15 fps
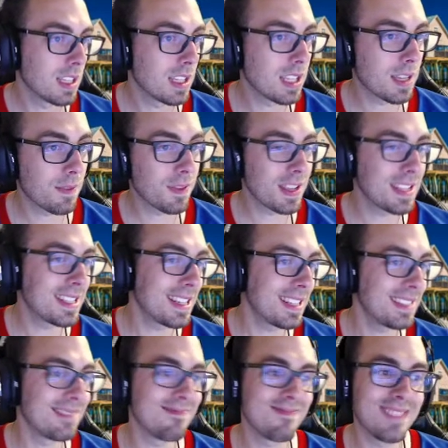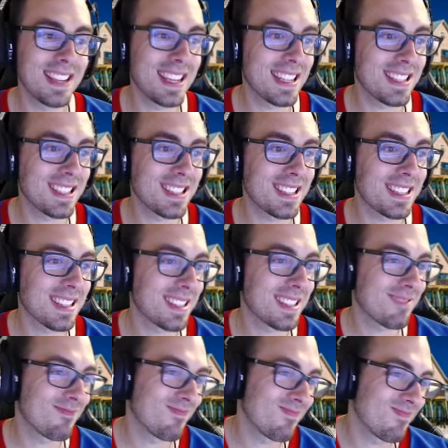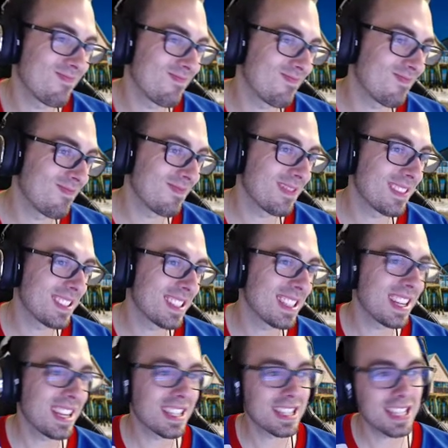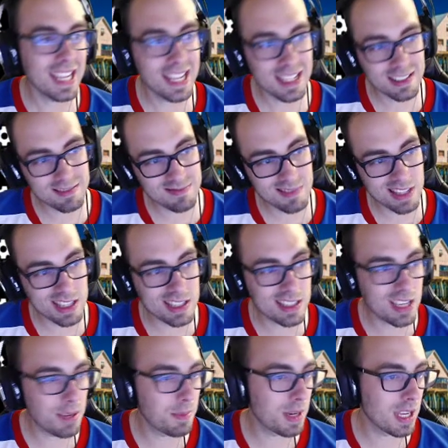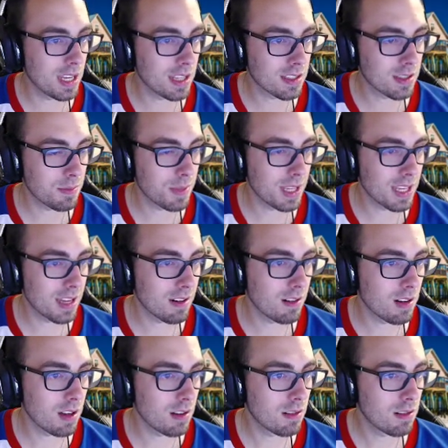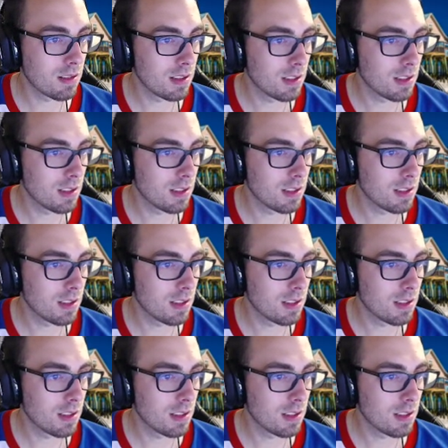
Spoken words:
if they did, it's not that intimidating to me. I don't know.